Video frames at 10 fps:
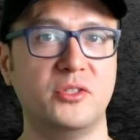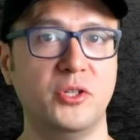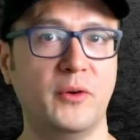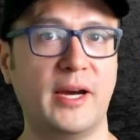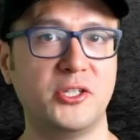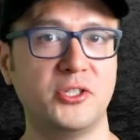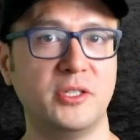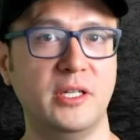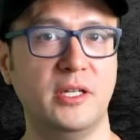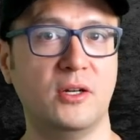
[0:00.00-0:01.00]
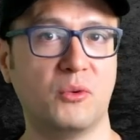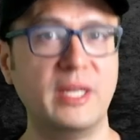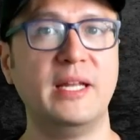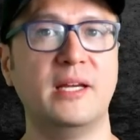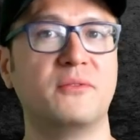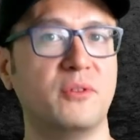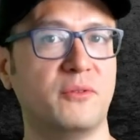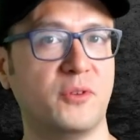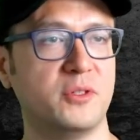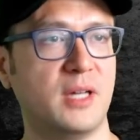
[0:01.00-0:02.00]
so you actually are reading it for
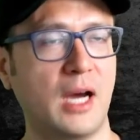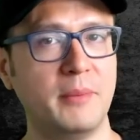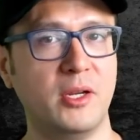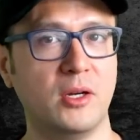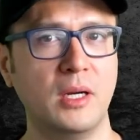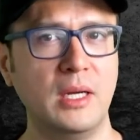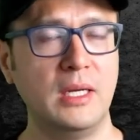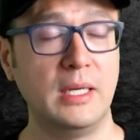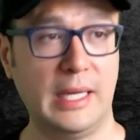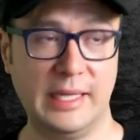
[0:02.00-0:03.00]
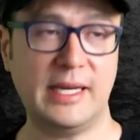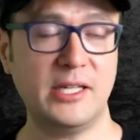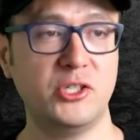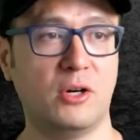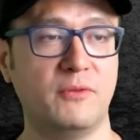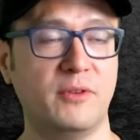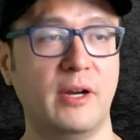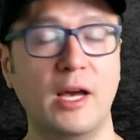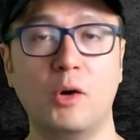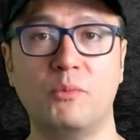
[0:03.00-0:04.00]
the first time here, and it's actually all
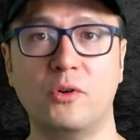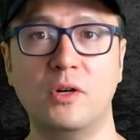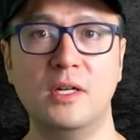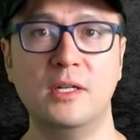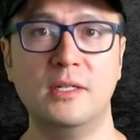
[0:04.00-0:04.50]
very helpful.